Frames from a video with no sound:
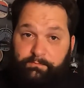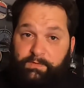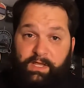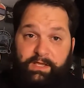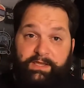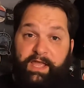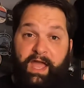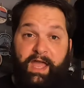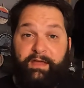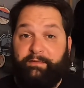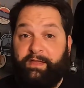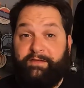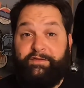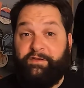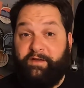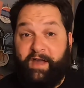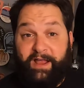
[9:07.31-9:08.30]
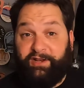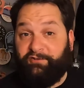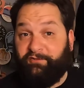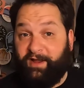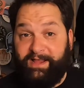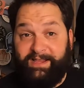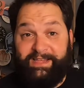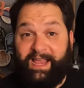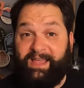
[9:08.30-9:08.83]
Yeah, if you've had
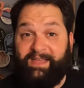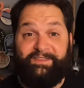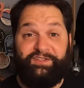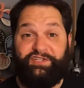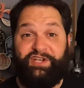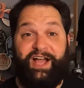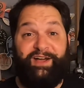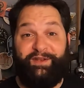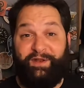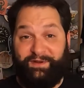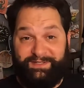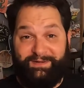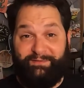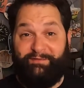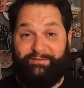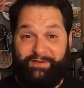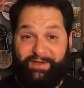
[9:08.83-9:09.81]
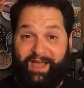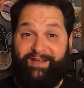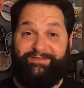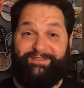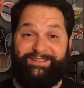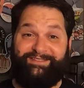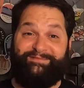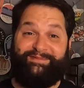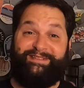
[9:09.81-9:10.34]
Grain, get in the chat. I know some of you have,
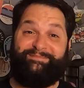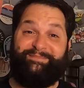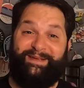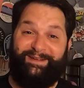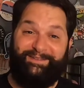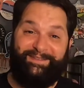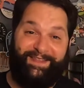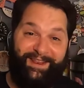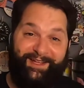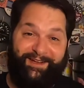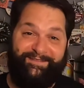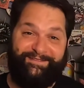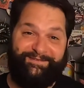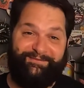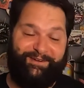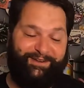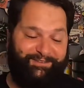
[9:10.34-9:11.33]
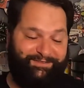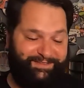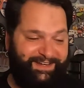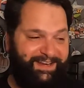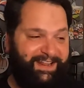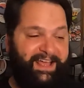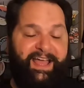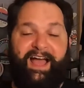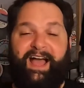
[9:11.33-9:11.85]
because we speak on the lives quite
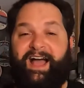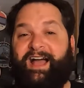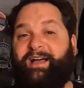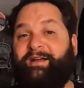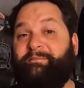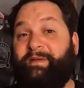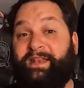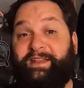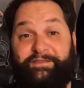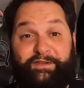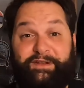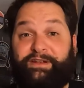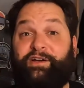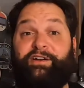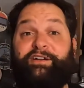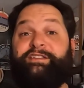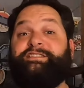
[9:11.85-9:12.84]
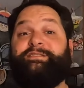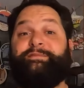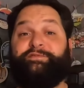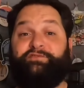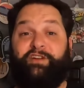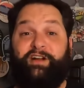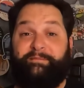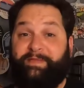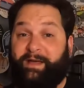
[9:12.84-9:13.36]
often. And if you'd like and
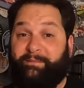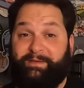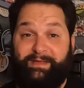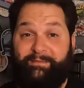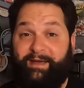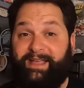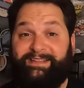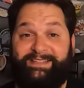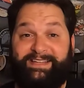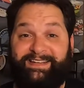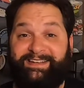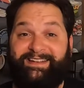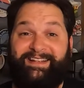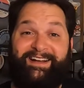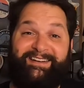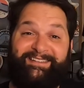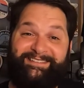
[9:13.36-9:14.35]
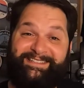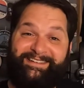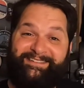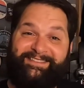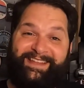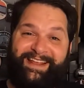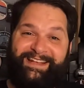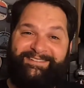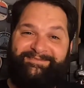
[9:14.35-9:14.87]
subscribe, that'd be amazing. I'll see you on
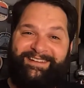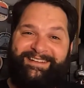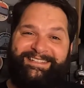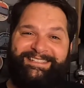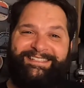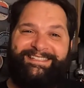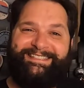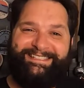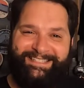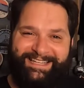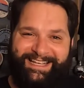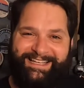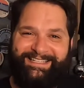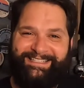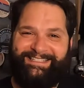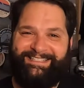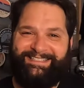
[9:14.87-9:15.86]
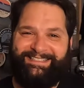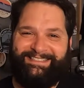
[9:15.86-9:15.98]
the next one. Cheers.